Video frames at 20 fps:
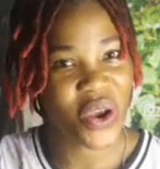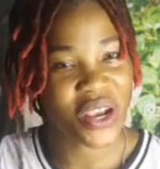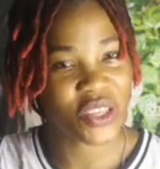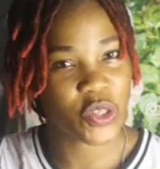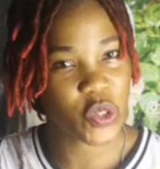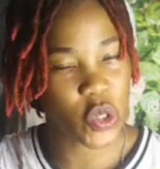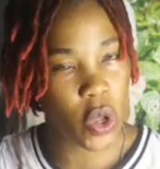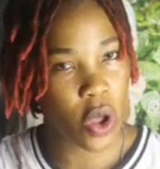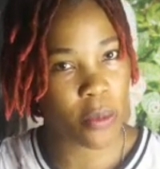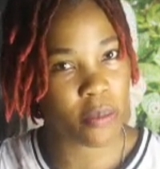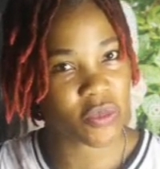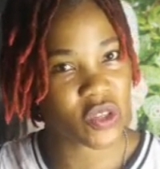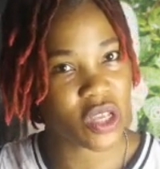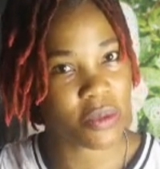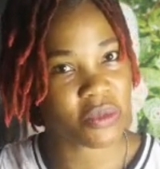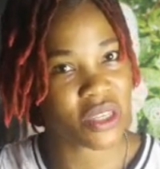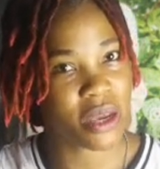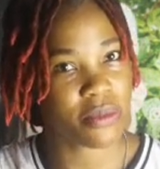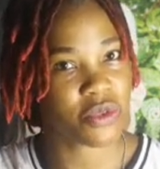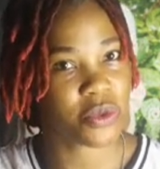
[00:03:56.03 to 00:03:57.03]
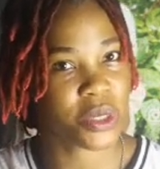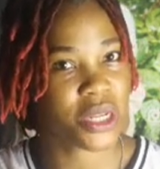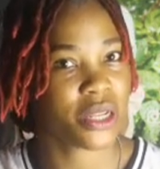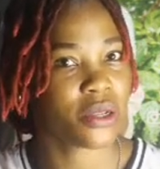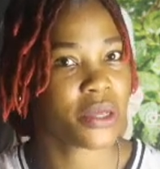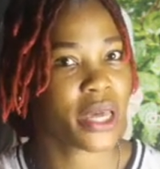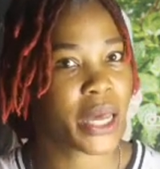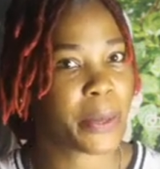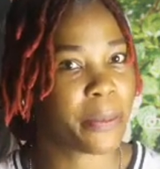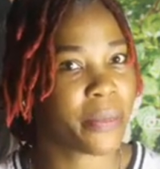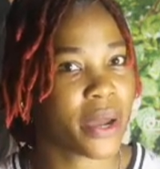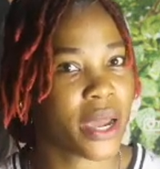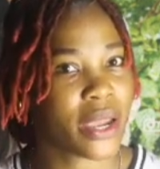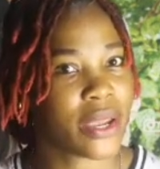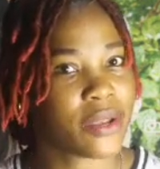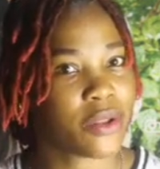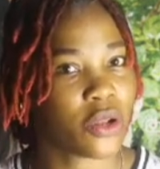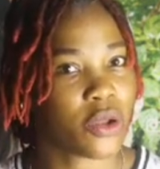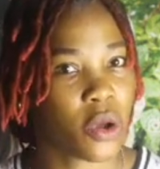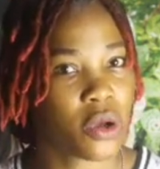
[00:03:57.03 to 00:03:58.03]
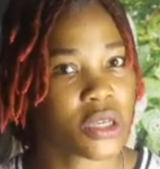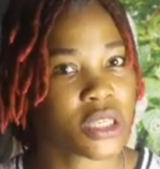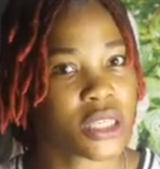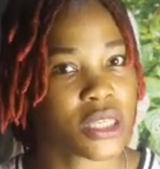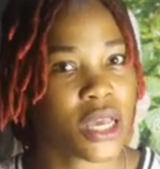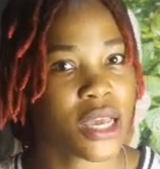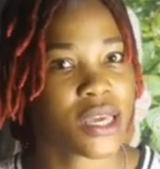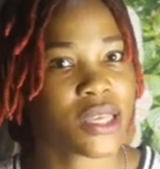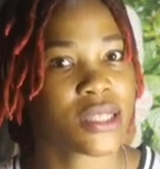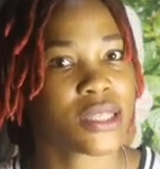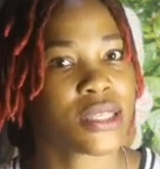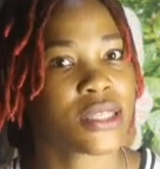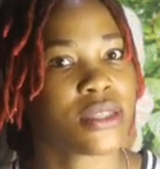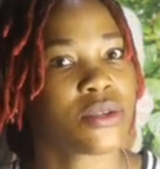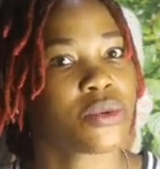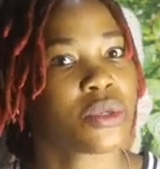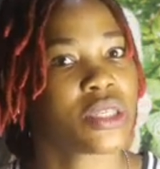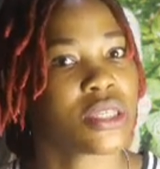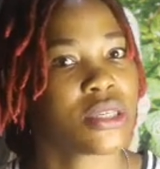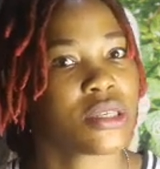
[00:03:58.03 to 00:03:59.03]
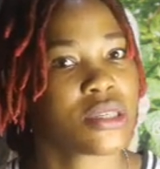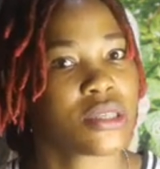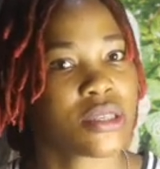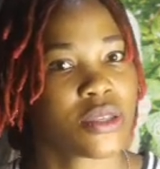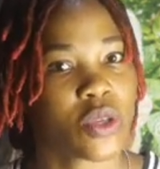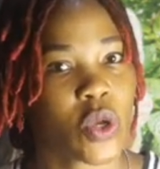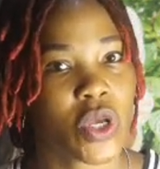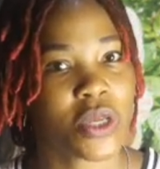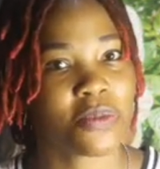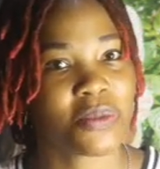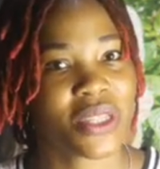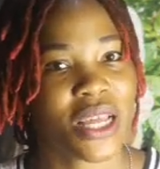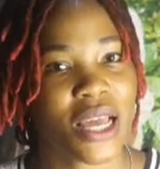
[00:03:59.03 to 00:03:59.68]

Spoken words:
are sometimes when I look at my locks, I can still see some